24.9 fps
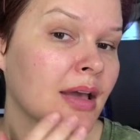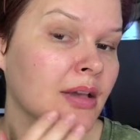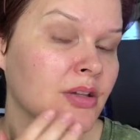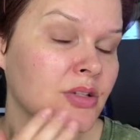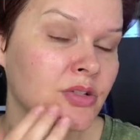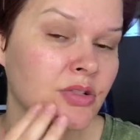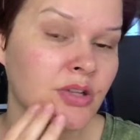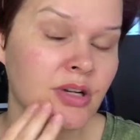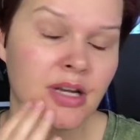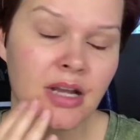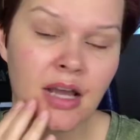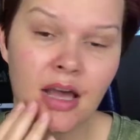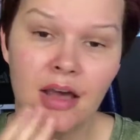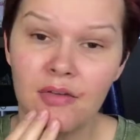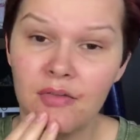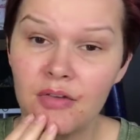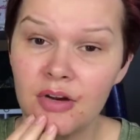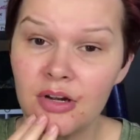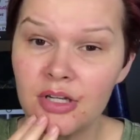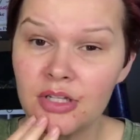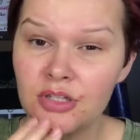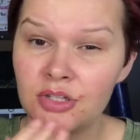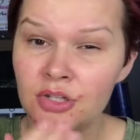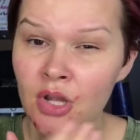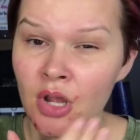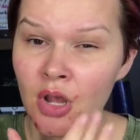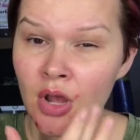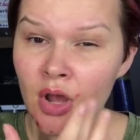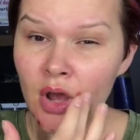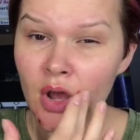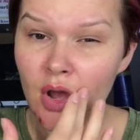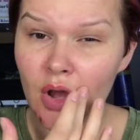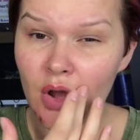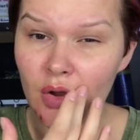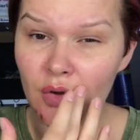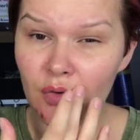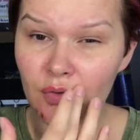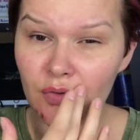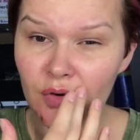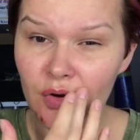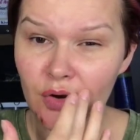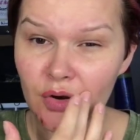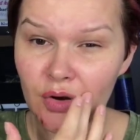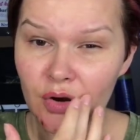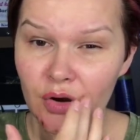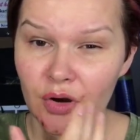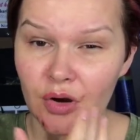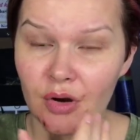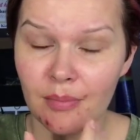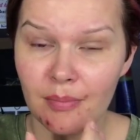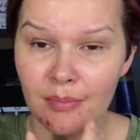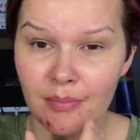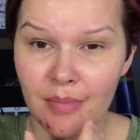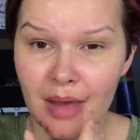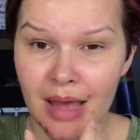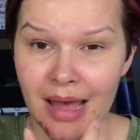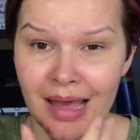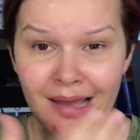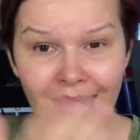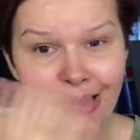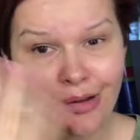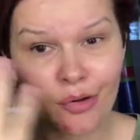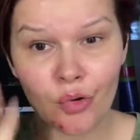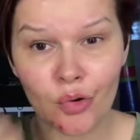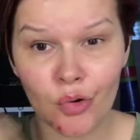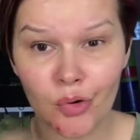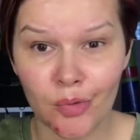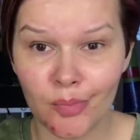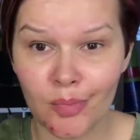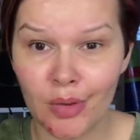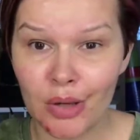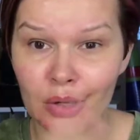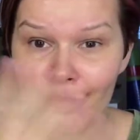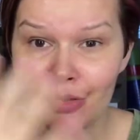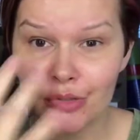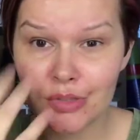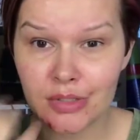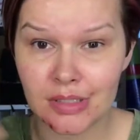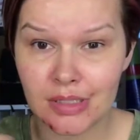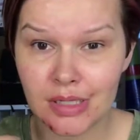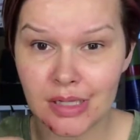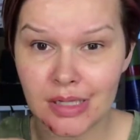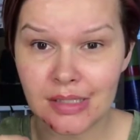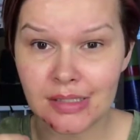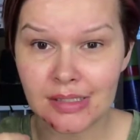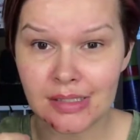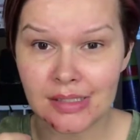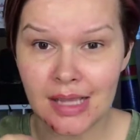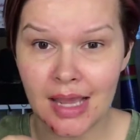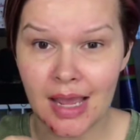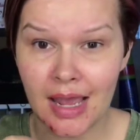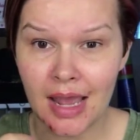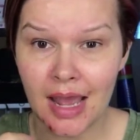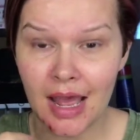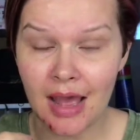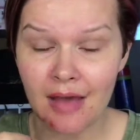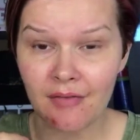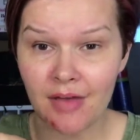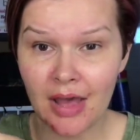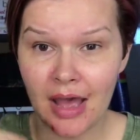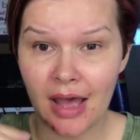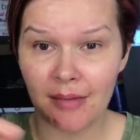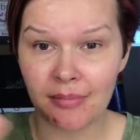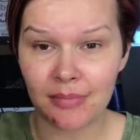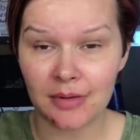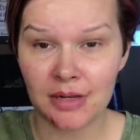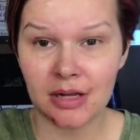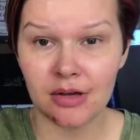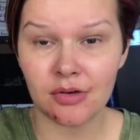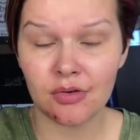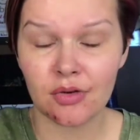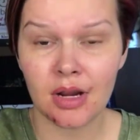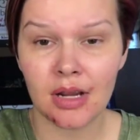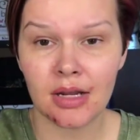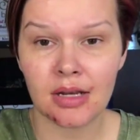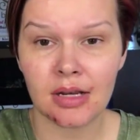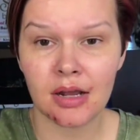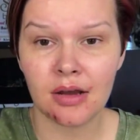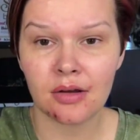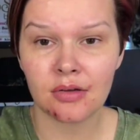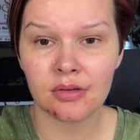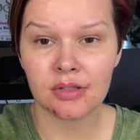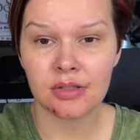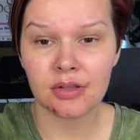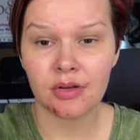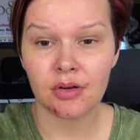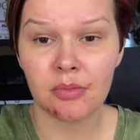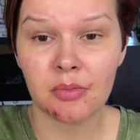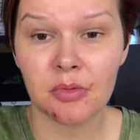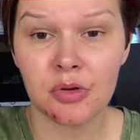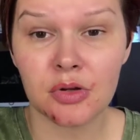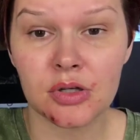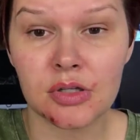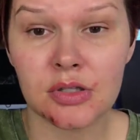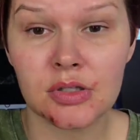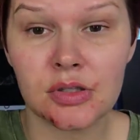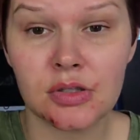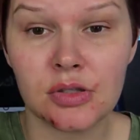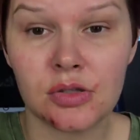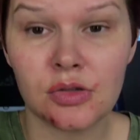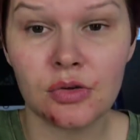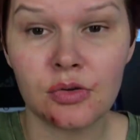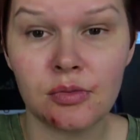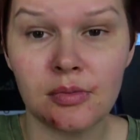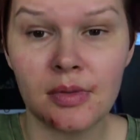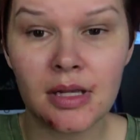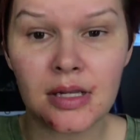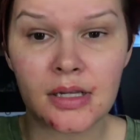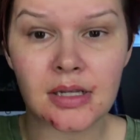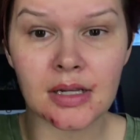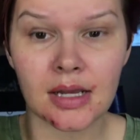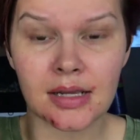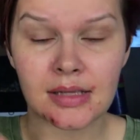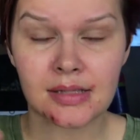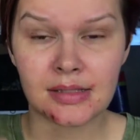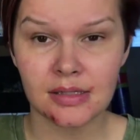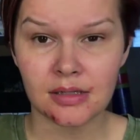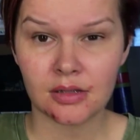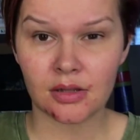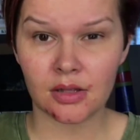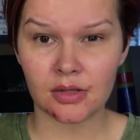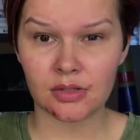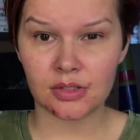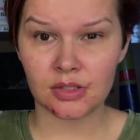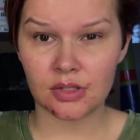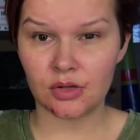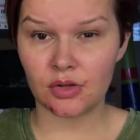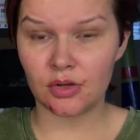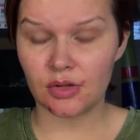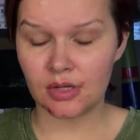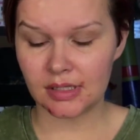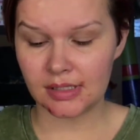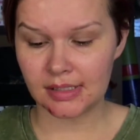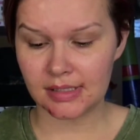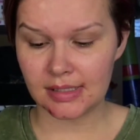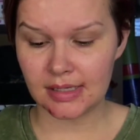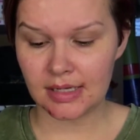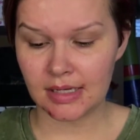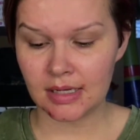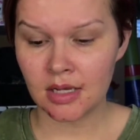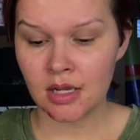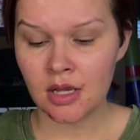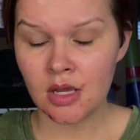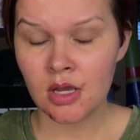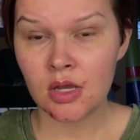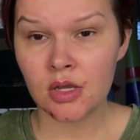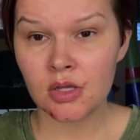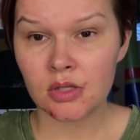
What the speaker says: extra coverage over my hormonal zits I have happening right now. So I'm gonna zoom in nice and close so you can see.